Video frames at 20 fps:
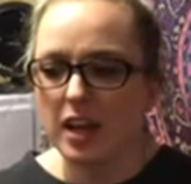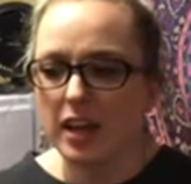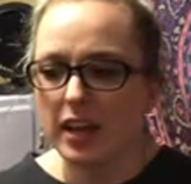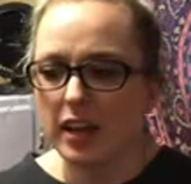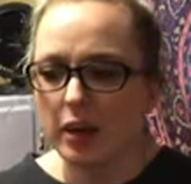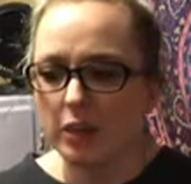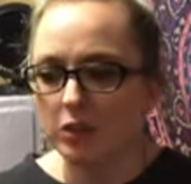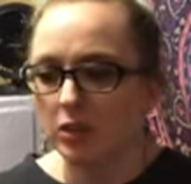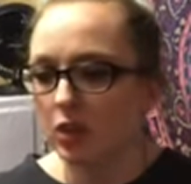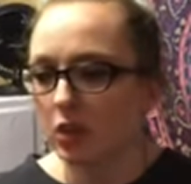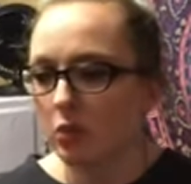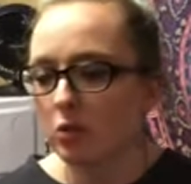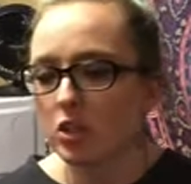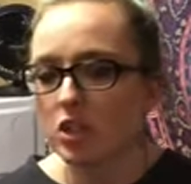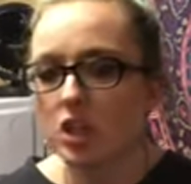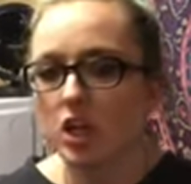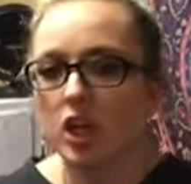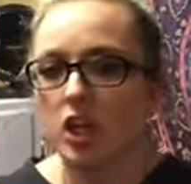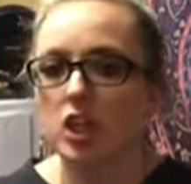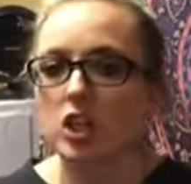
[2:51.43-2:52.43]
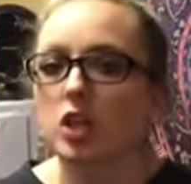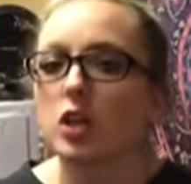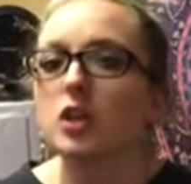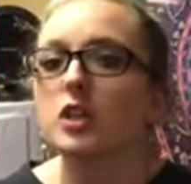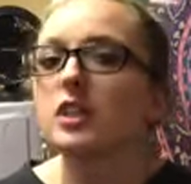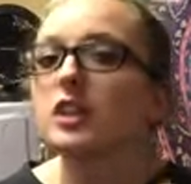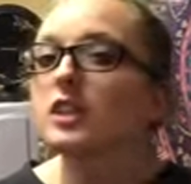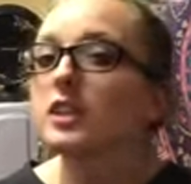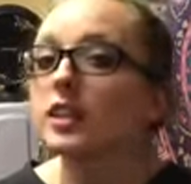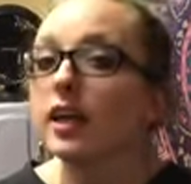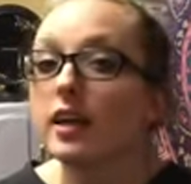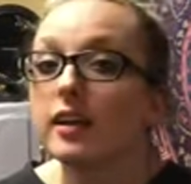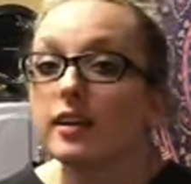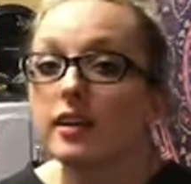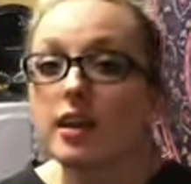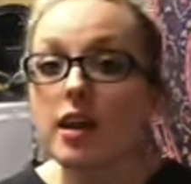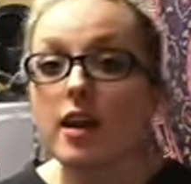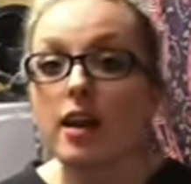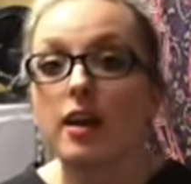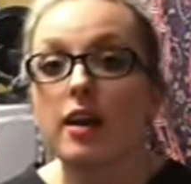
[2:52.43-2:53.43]
And I was going to church
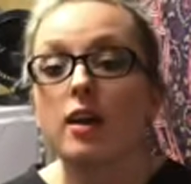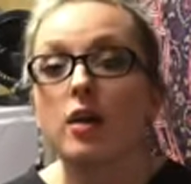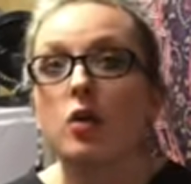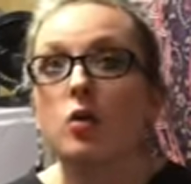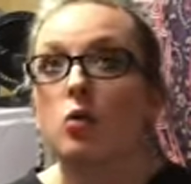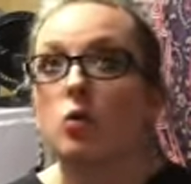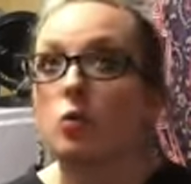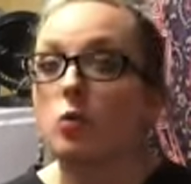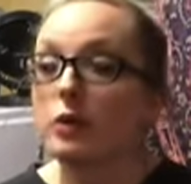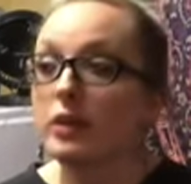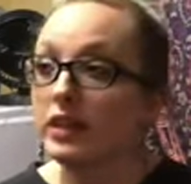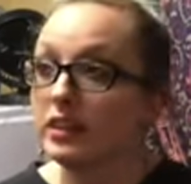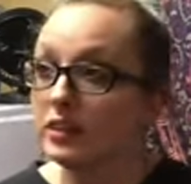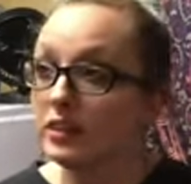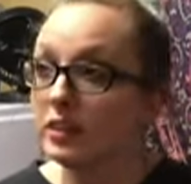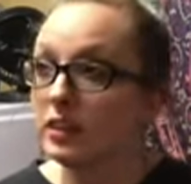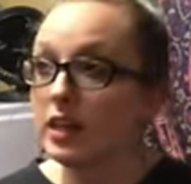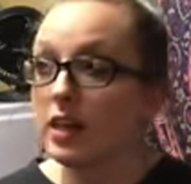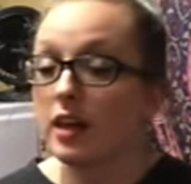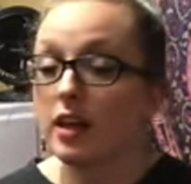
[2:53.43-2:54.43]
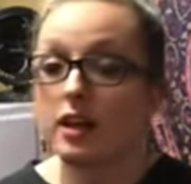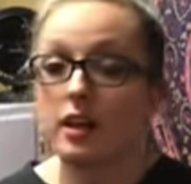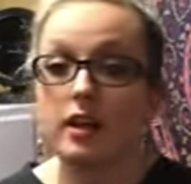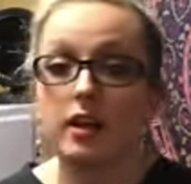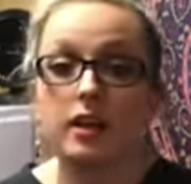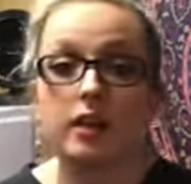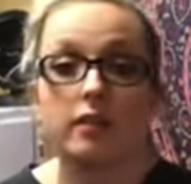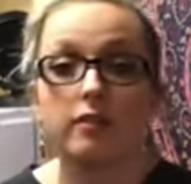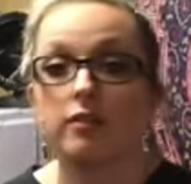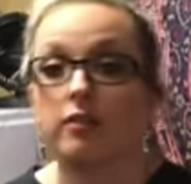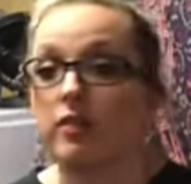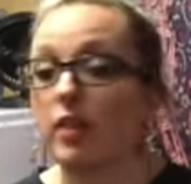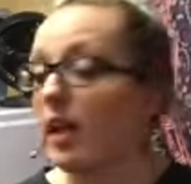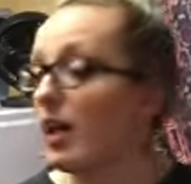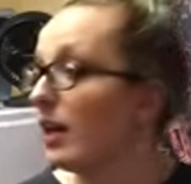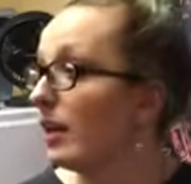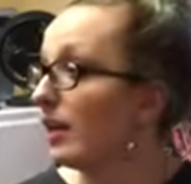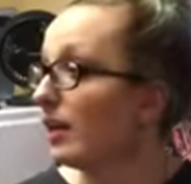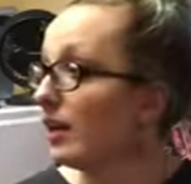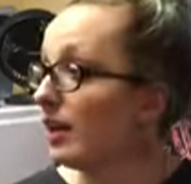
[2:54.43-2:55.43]
Sunday, Wednesday. If they
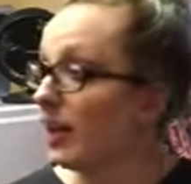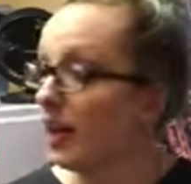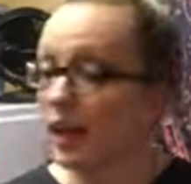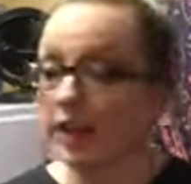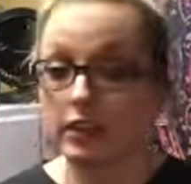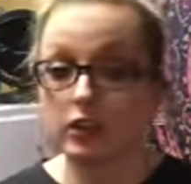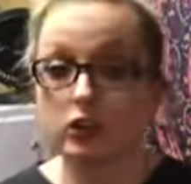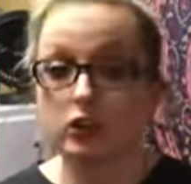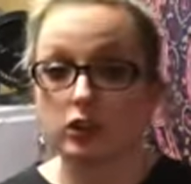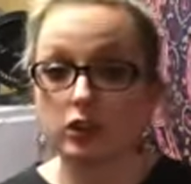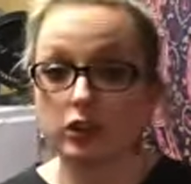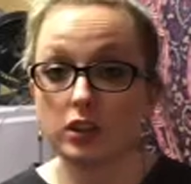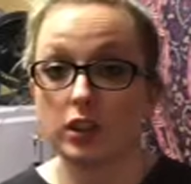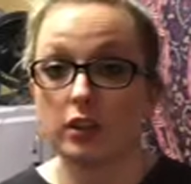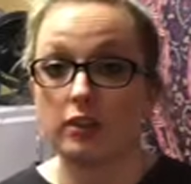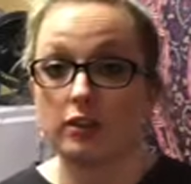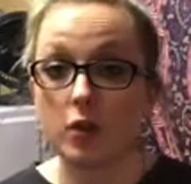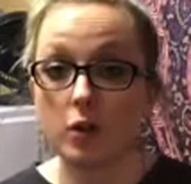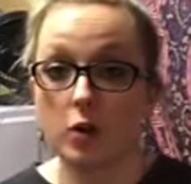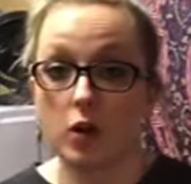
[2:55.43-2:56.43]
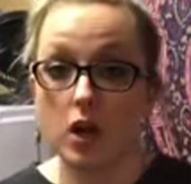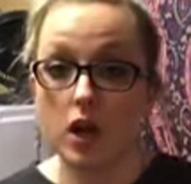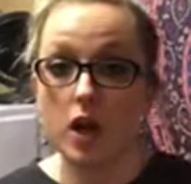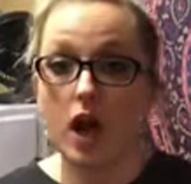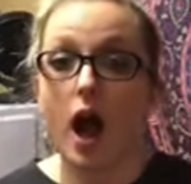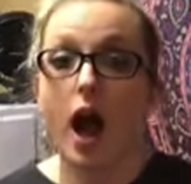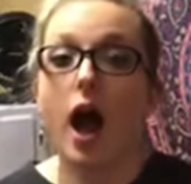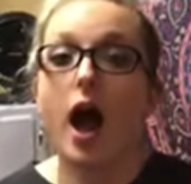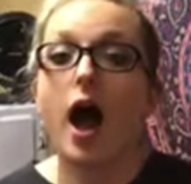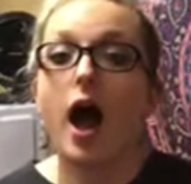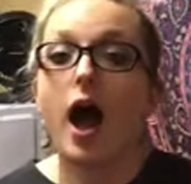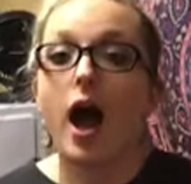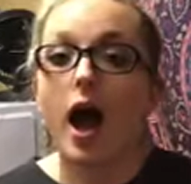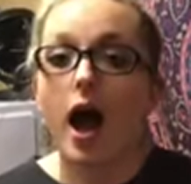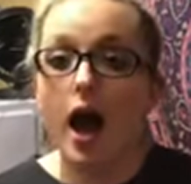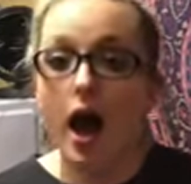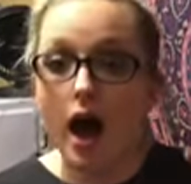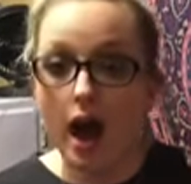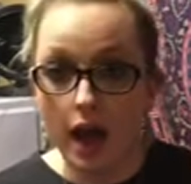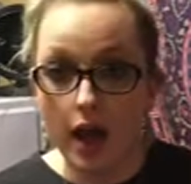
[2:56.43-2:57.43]
had any extra stuff going on,
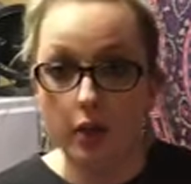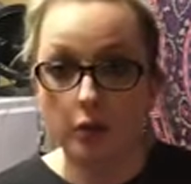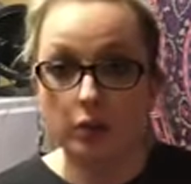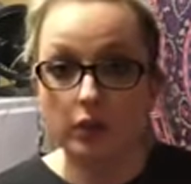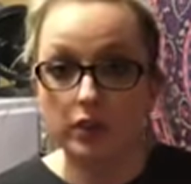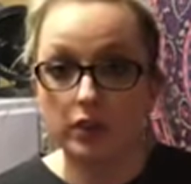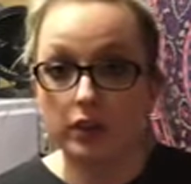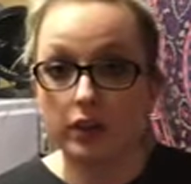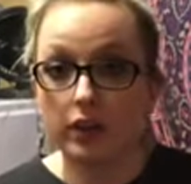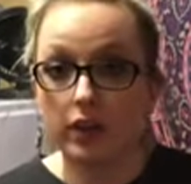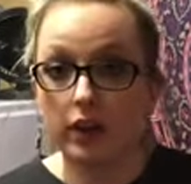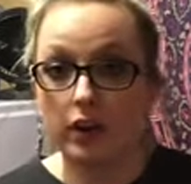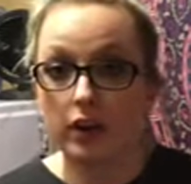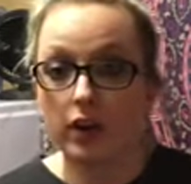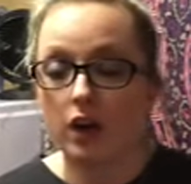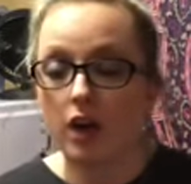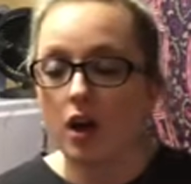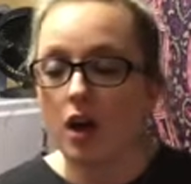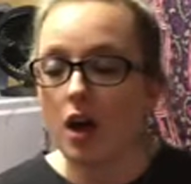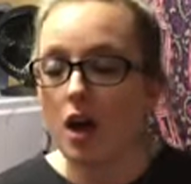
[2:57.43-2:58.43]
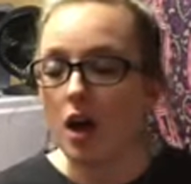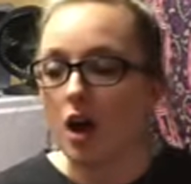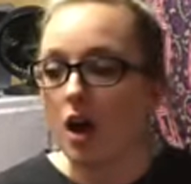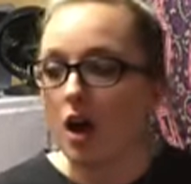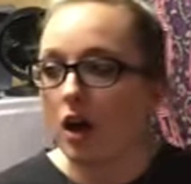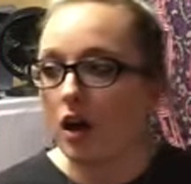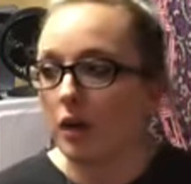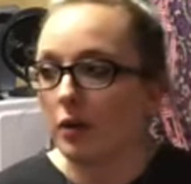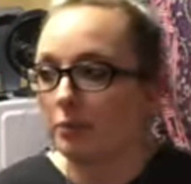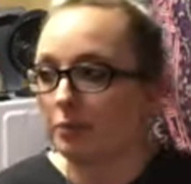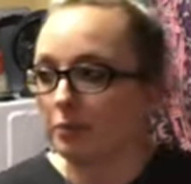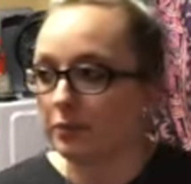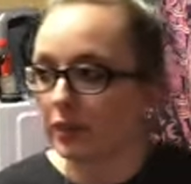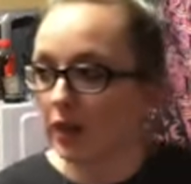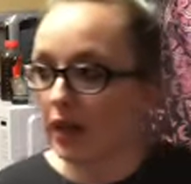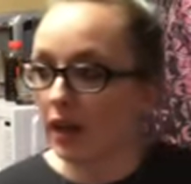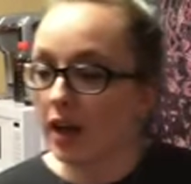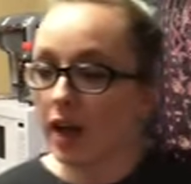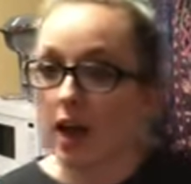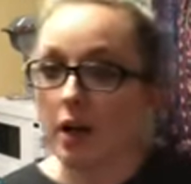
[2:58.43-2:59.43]
I was there.
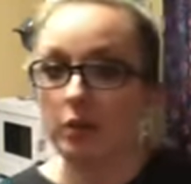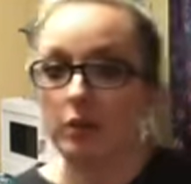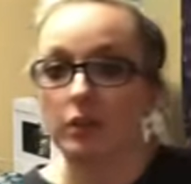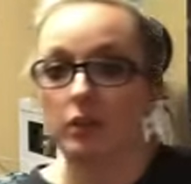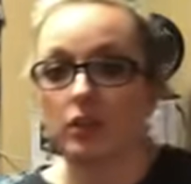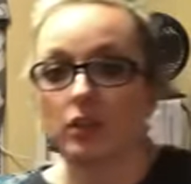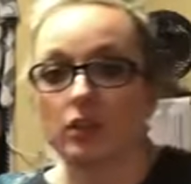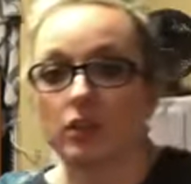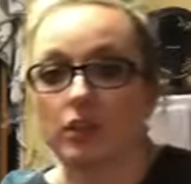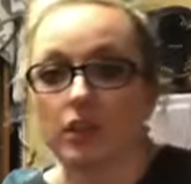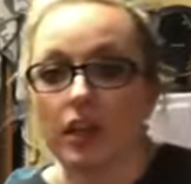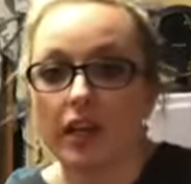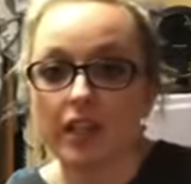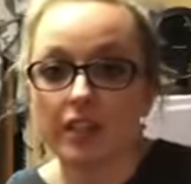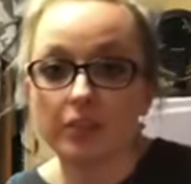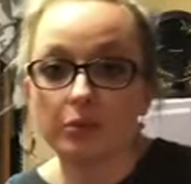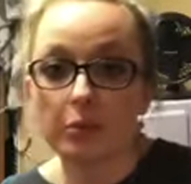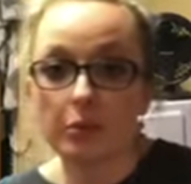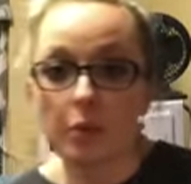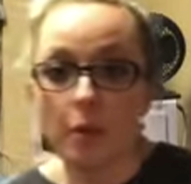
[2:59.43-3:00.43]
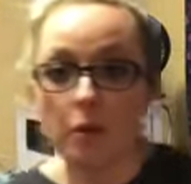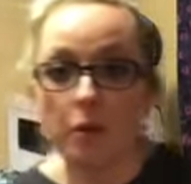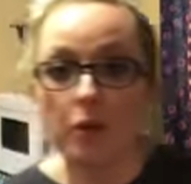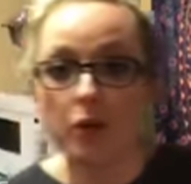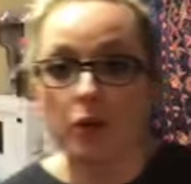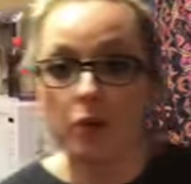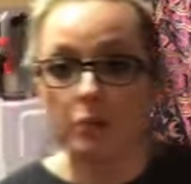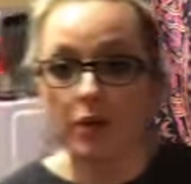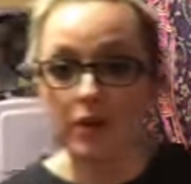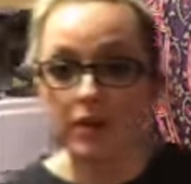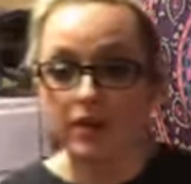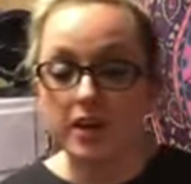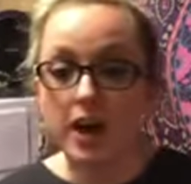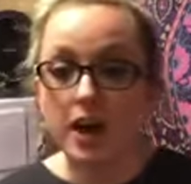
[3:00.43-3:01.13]
And I was, as my mom called me at the